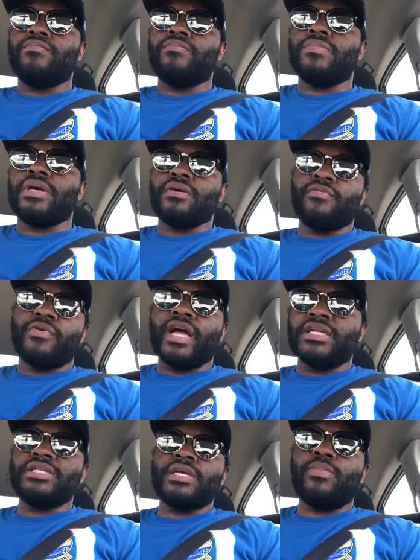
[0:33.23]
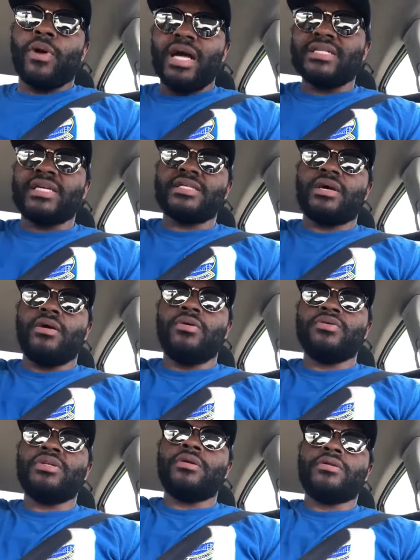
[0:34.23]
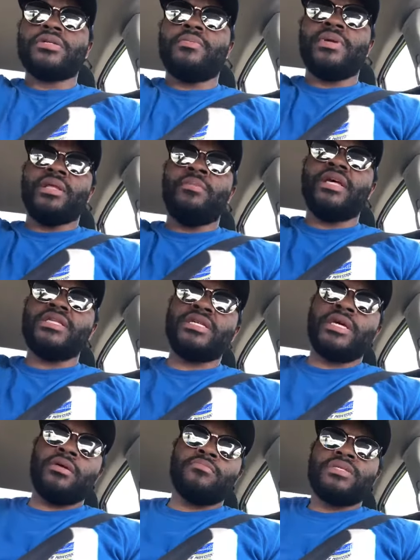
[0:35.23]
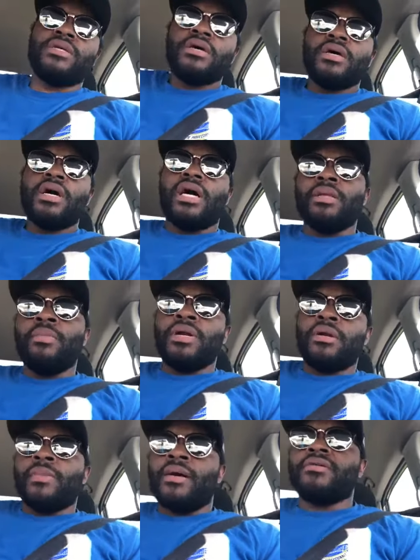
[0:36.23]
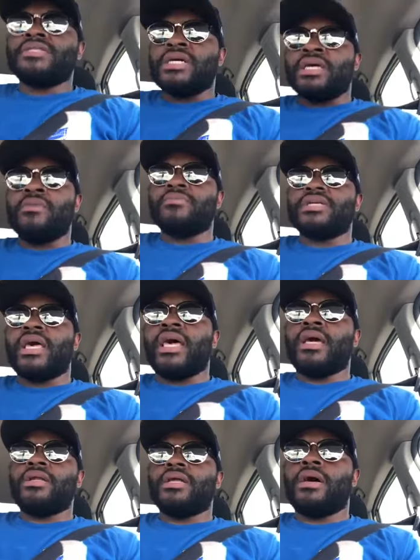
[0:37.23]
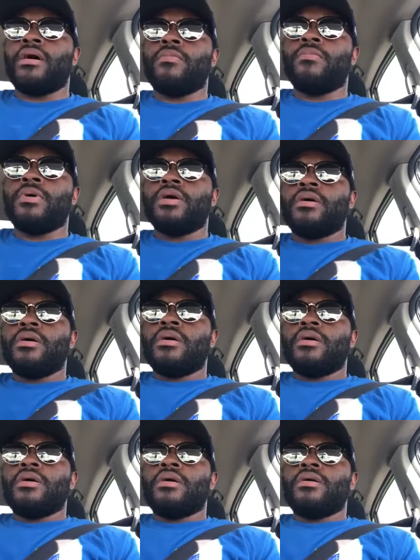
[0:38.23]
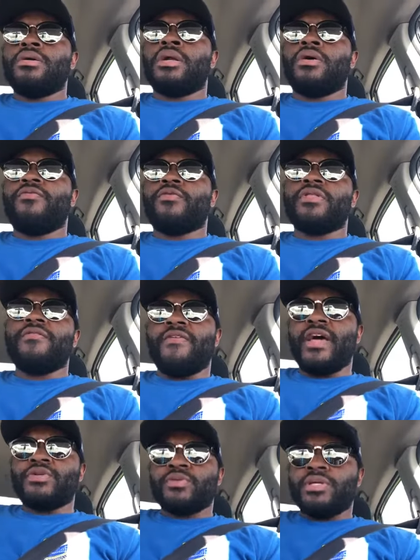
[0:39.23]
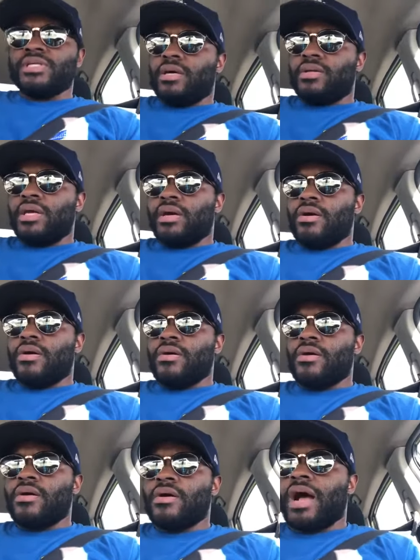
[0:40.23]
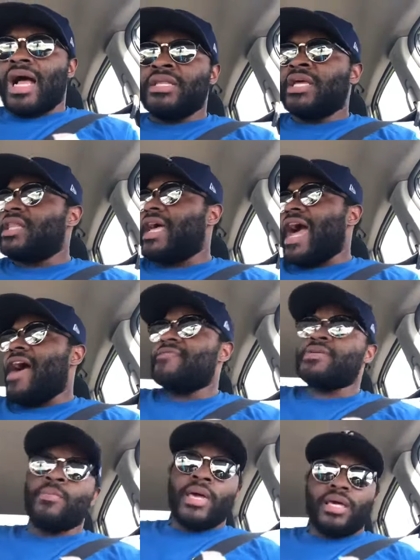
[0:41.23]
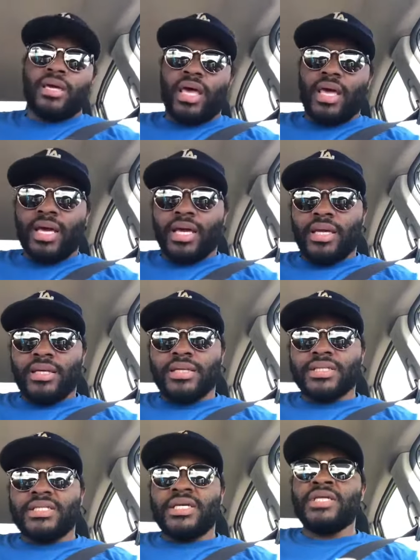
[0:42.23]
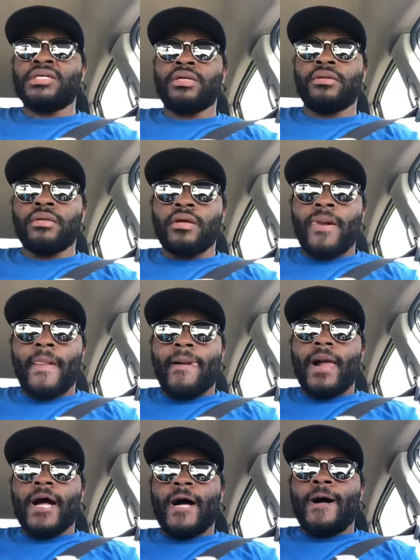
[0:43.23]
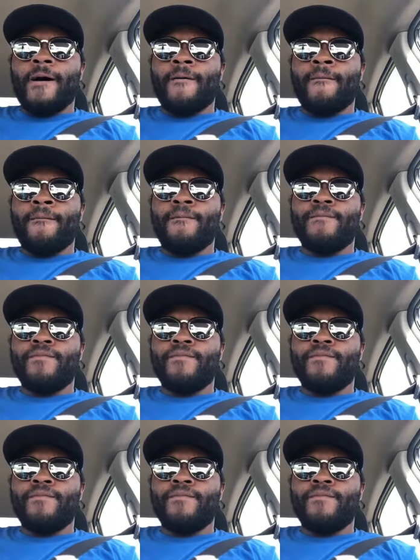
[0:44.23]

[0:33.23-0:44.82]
the free agency process goes. You know, there's going to be limited teams, a limited amount of teams. And, um, you know, for the veterans out there, I think they have to make a decision um,